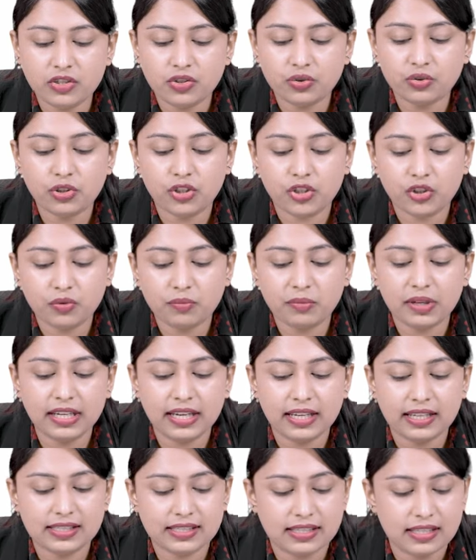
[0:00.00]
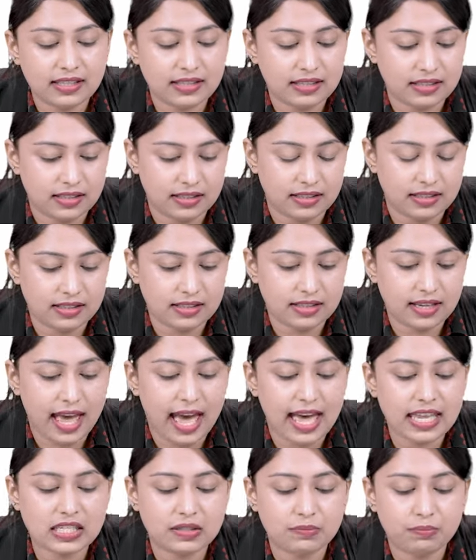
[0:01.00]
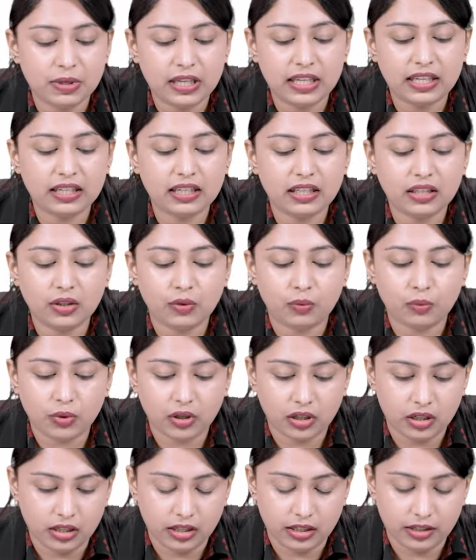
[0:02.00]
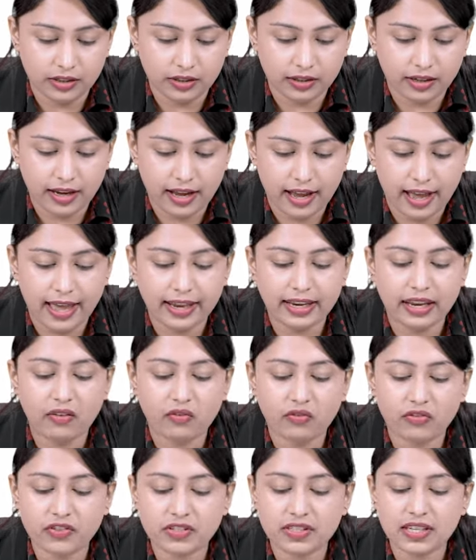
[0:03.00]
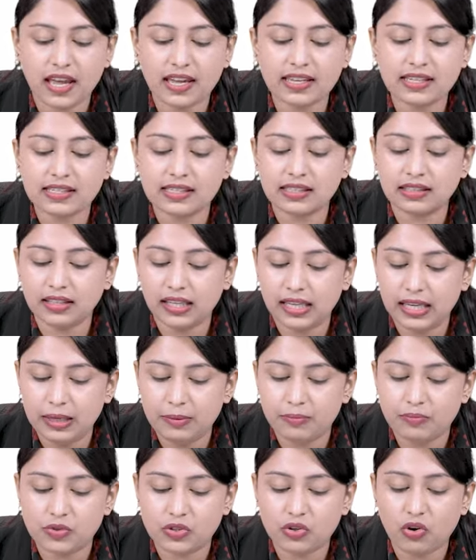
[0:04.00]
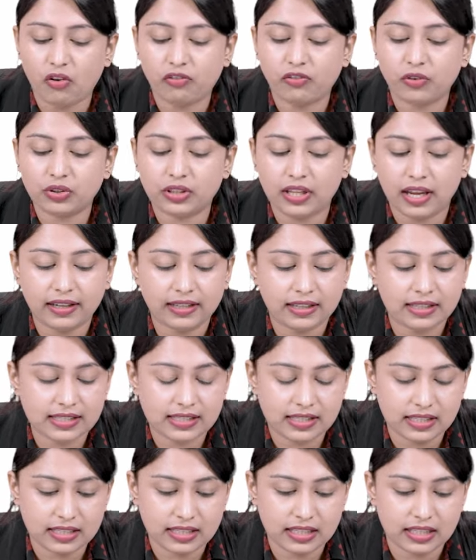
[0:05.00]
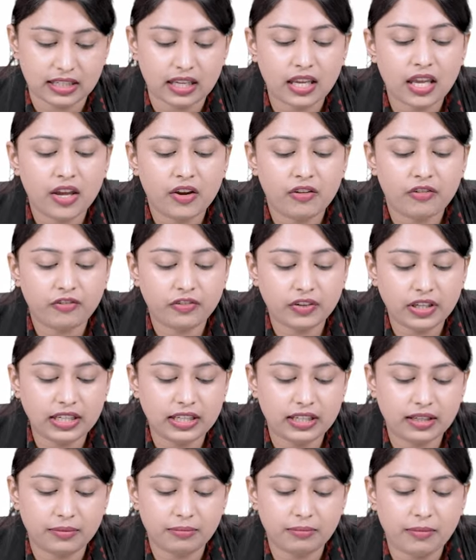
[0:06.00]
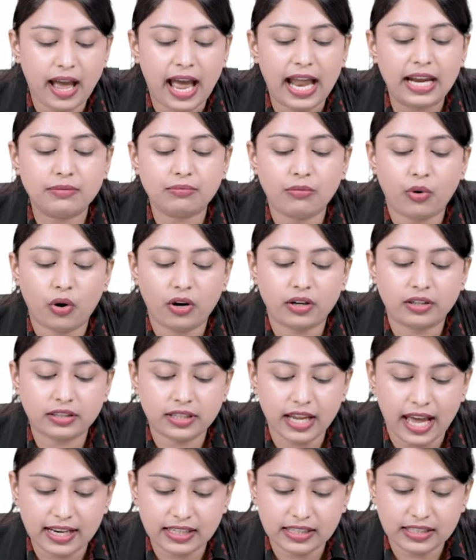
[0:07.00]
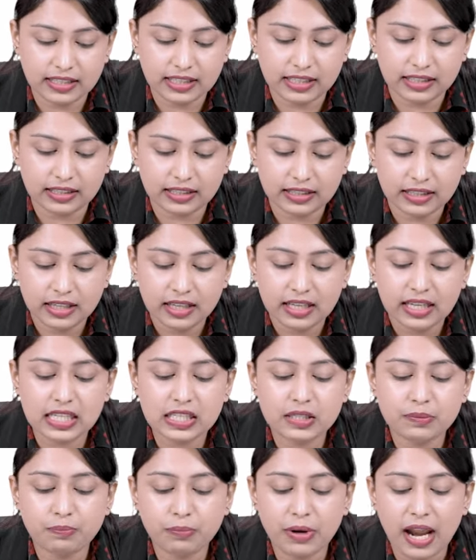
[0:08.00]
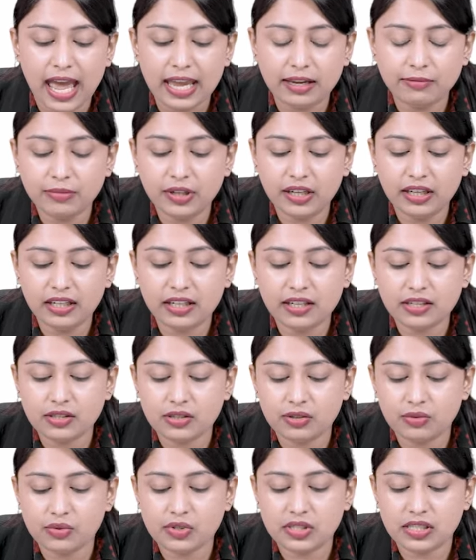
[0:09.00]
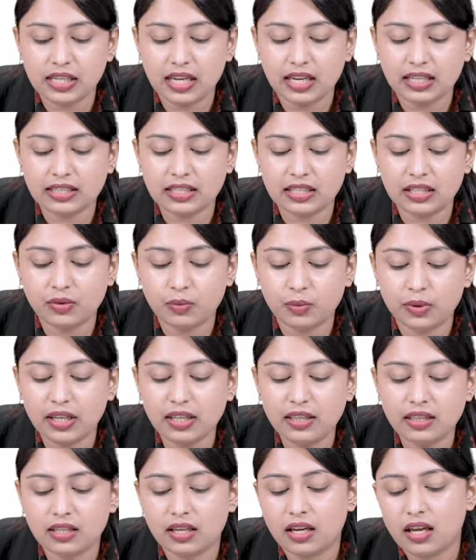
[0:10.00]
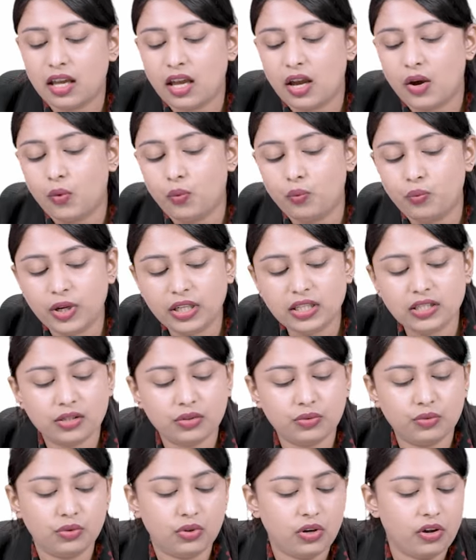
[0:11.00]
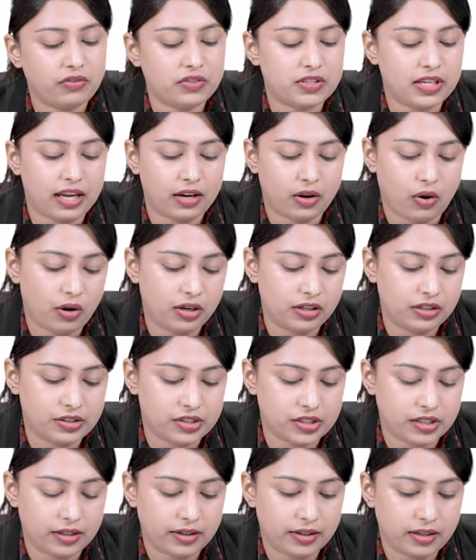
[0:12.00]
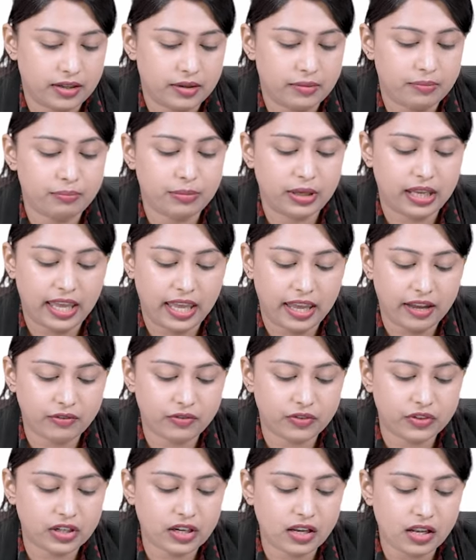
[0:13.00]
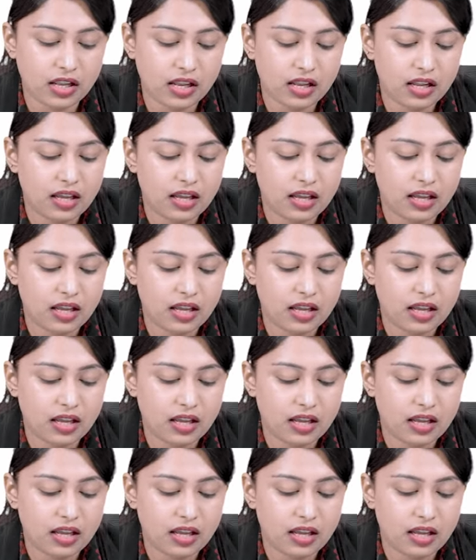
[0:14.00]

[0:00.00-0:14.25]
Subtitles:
to human existence as being in the world and emphasize themes of authenticity, freedom, and mortality, is primarily associated with which school of psychology? Behavioral,